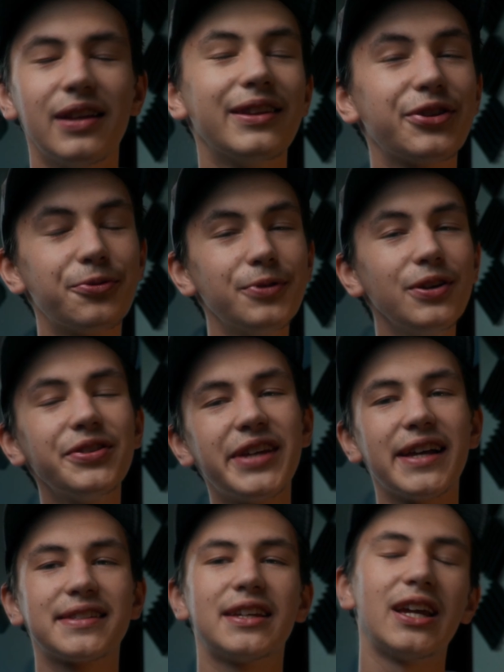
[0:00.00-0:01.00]
Now, the real
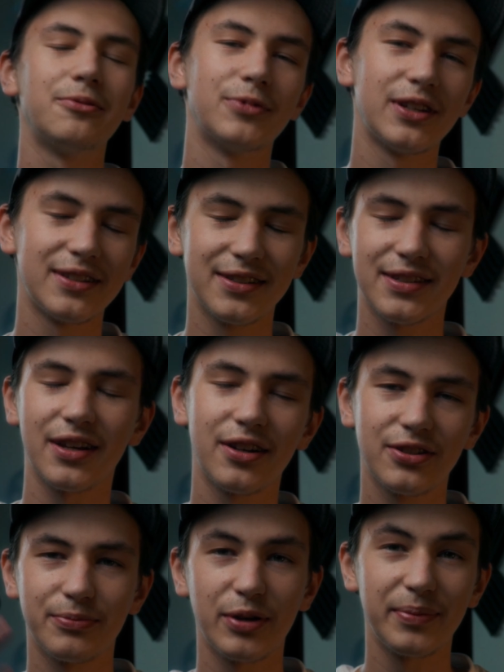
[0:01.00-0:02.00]
test came when I
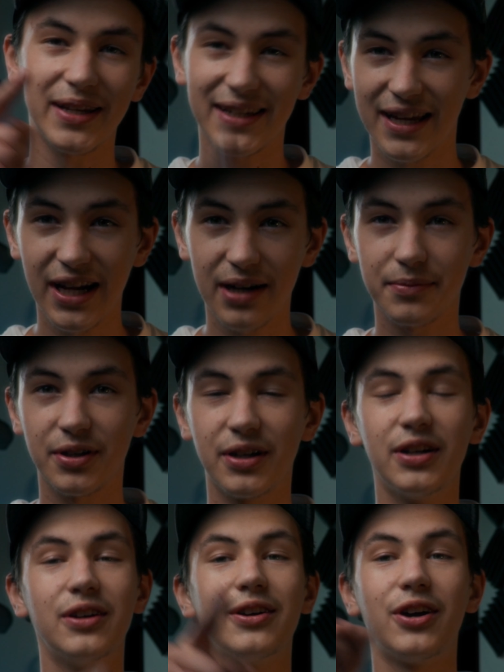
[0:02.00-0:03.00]
decided to mount my
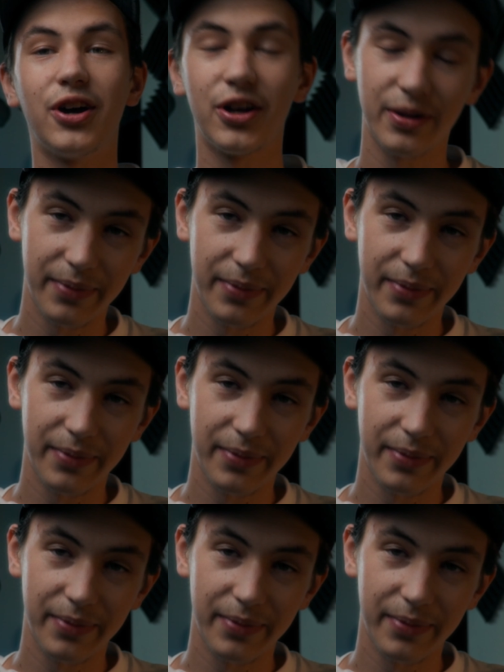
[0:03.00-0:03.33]
camera on a